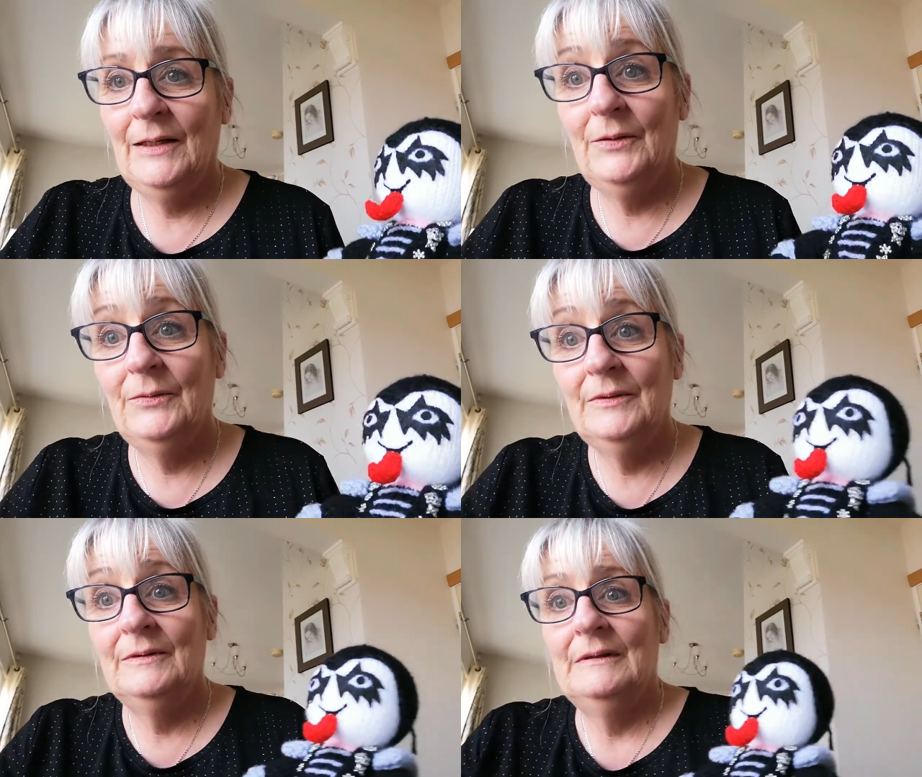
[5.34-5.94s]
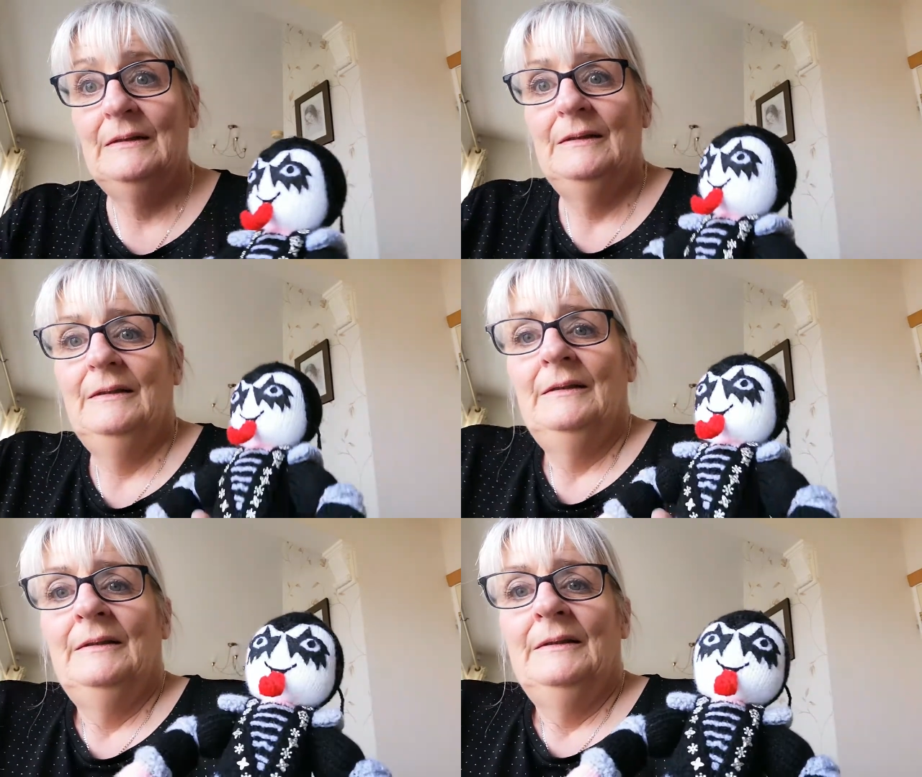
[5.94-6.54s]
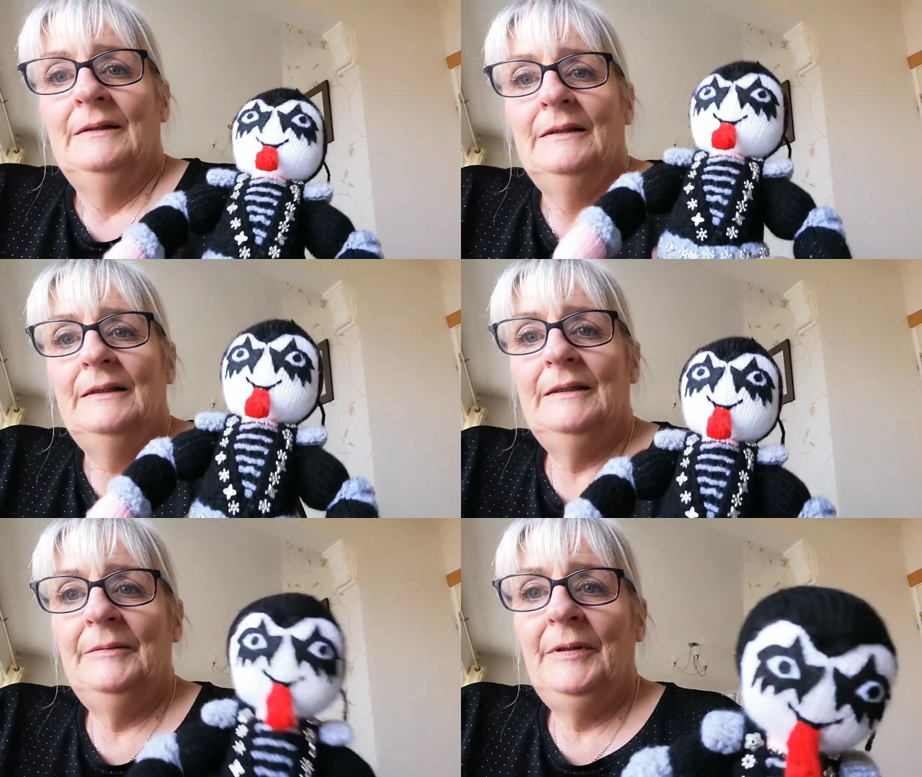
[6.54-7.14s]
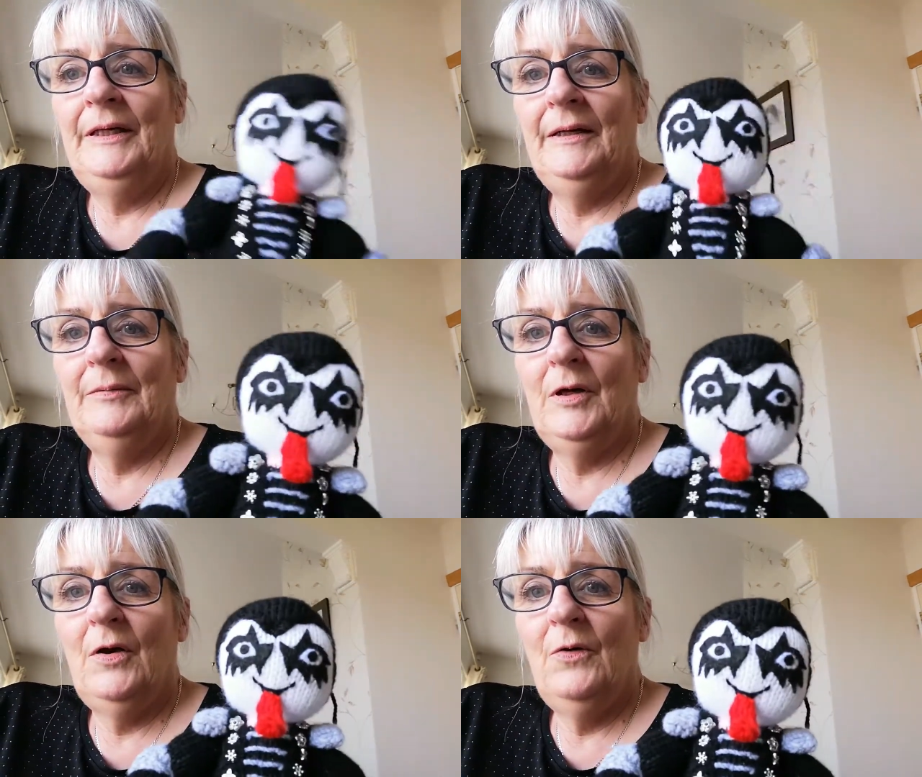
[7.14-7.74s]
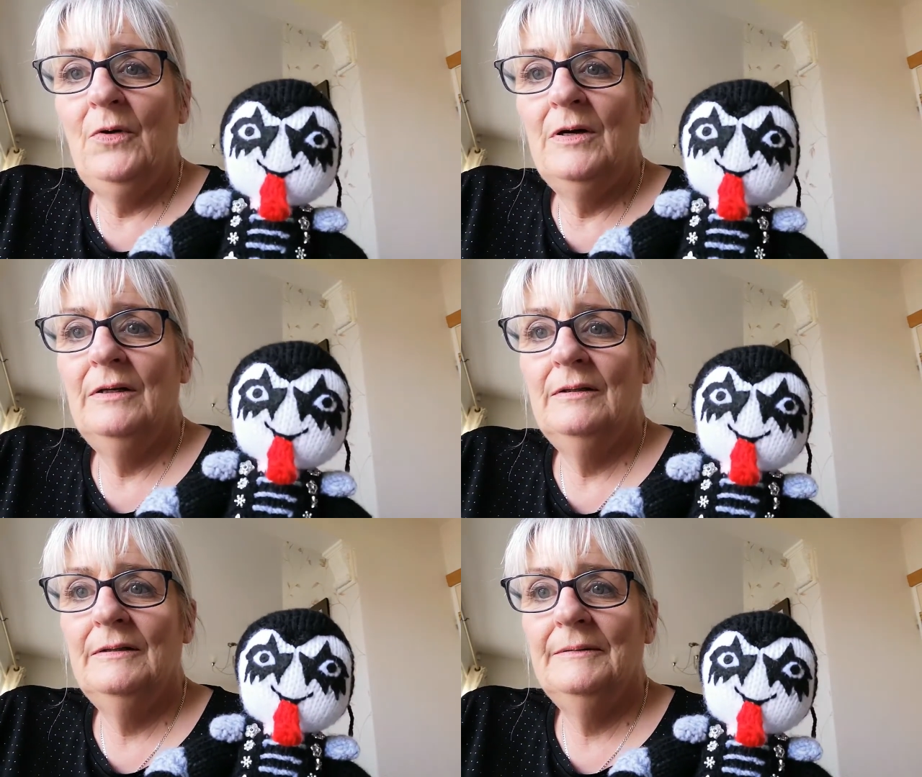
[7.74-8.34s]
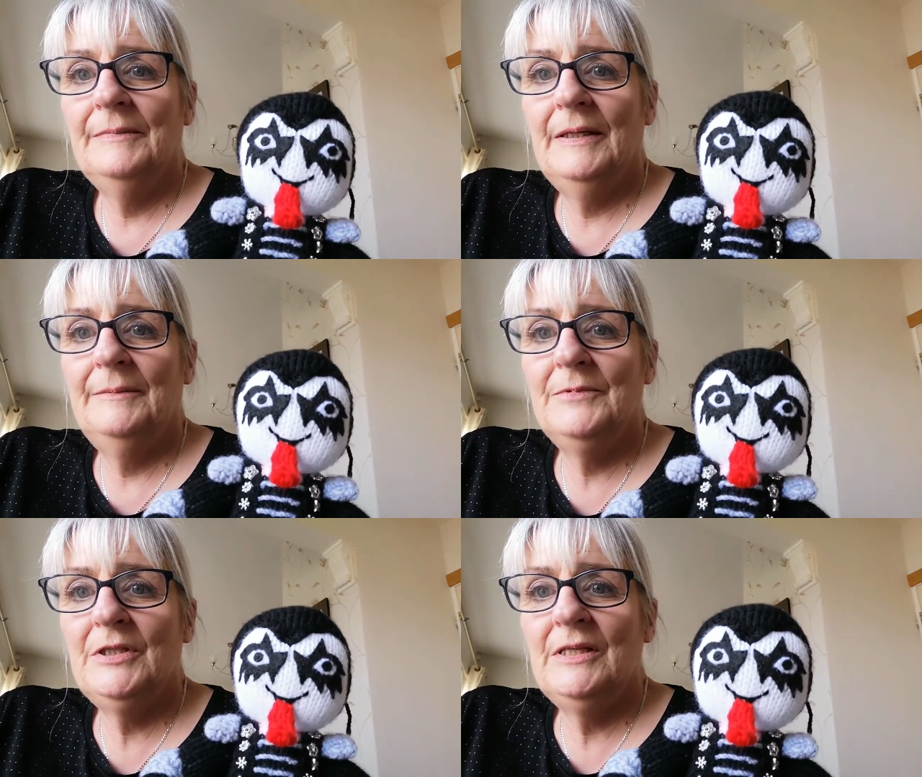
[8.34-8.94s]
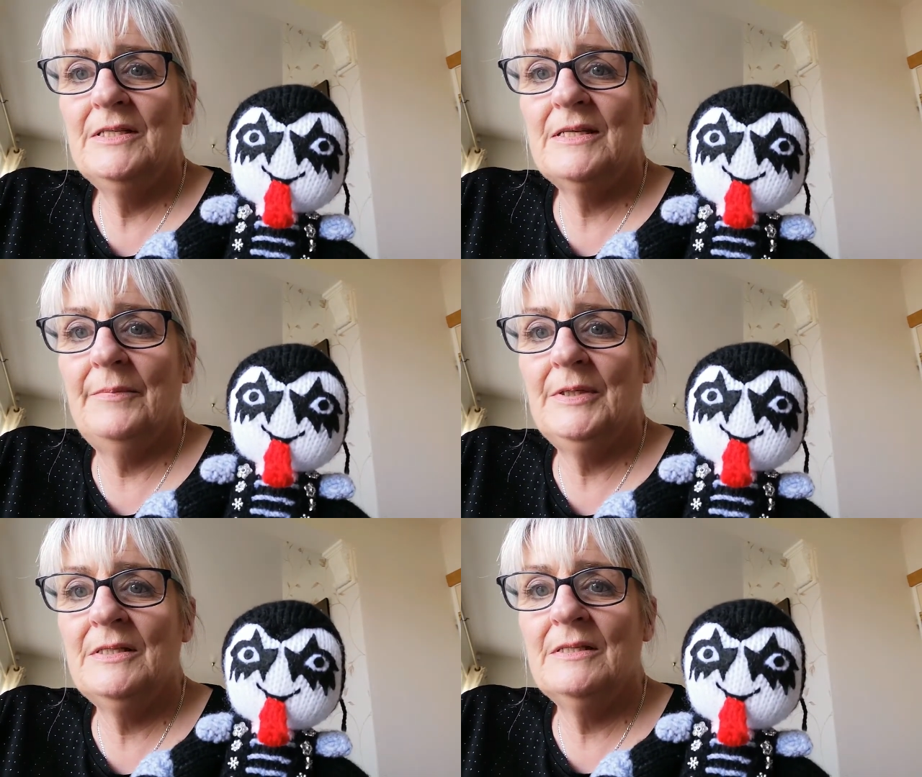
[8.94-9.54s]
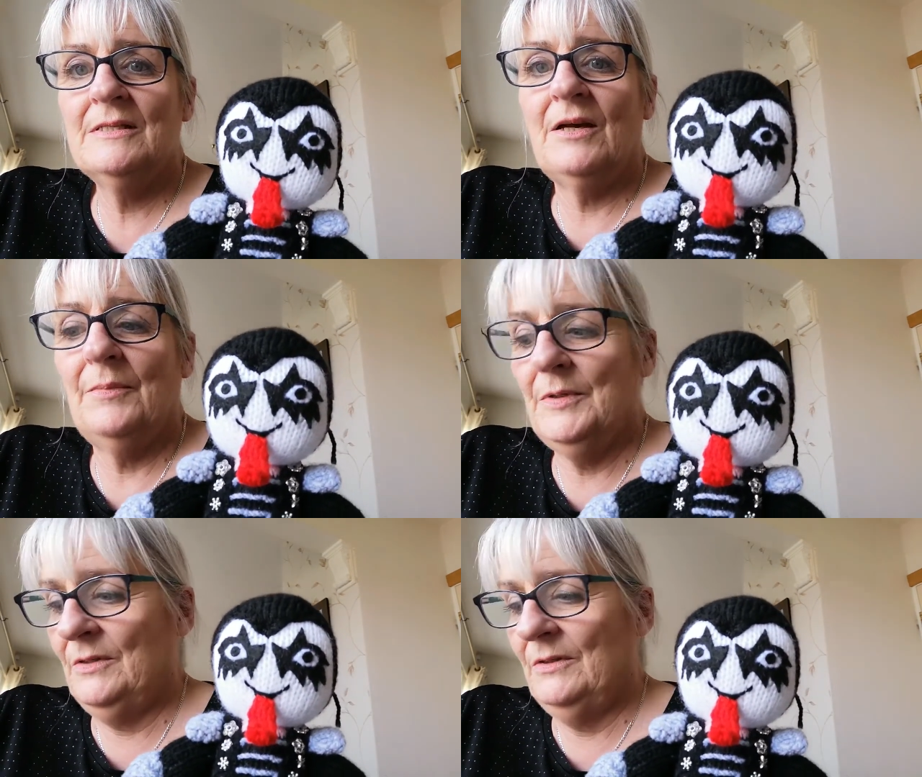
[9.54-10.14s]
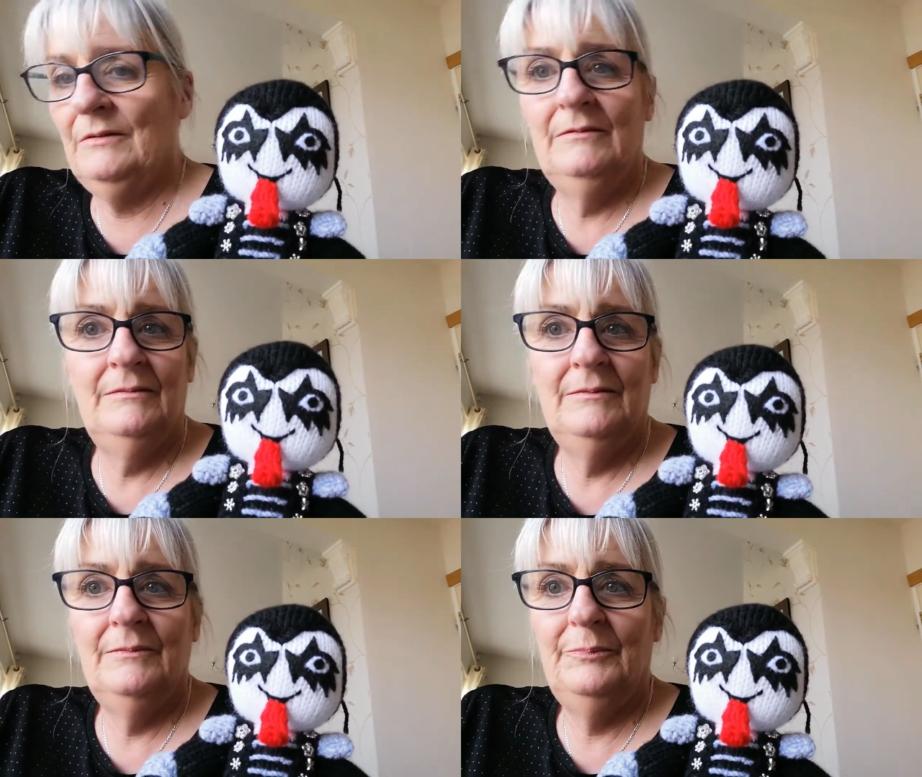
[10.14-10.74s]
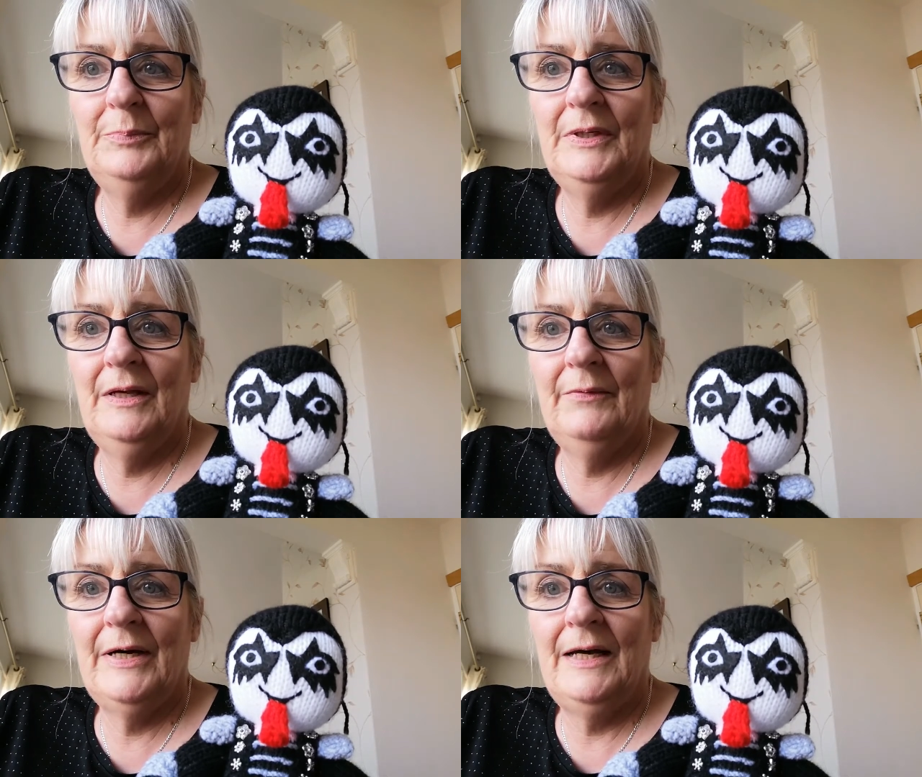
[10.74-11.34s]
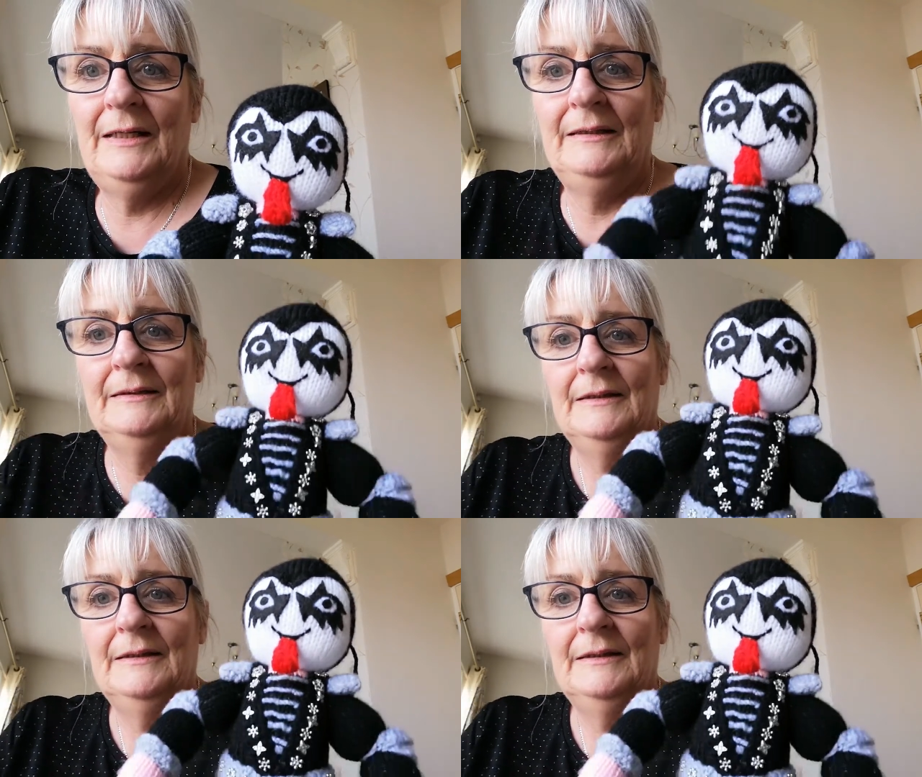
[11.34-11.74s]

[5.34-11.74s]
Hello. Here we go. Jean Simmons is coming on pretty well.